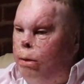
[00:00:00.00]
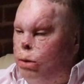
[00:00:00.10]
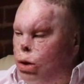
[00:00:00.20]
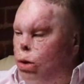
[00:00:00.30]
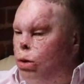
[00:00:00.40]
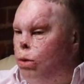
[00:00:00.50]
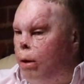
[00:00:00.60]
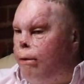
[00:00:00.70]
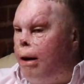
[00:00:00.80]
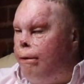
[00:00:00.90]
It was two
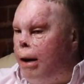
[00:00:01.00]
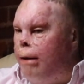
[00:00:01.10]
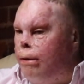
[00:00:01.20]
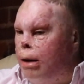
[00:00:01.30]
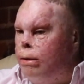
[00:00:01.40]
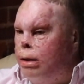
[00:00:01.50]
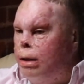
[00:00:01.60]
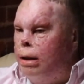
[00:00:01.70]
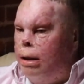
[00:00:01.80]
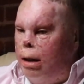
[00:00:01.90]
155 rounds,
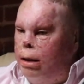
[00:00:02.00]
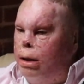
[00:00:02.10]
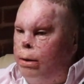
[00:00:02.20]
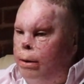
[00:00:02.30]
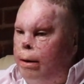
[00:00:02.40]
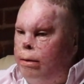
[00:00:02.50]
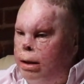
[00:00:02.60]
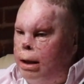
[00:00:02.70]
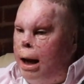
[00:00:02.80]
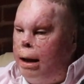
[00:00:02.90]
artillery rounds
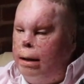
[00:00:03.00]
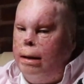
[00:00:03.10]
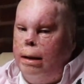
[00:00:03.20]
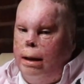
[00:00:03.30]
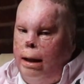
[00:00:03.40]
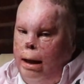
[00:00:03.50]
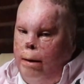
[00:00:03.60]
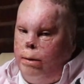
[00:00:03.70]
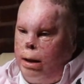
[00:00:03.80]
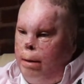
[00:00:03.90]
stacked, and
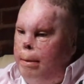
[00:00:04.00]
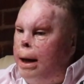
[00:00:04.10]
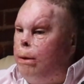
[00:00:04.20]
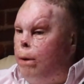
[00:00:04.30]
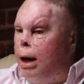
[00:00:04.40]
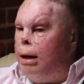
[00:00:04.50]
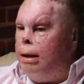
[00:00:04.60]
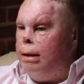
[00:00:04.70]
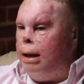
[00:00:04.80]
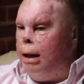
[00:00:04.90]
it was a command
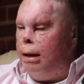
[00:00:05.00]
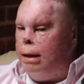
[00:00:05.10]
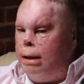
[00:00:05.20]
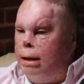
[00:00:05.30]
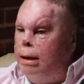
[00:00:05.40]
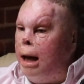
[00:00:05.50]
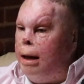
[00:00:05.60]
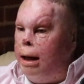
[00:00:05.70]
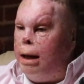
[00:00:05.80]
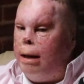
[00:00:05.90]
wire that
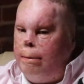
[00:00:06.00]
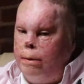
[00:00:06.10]
detonated it.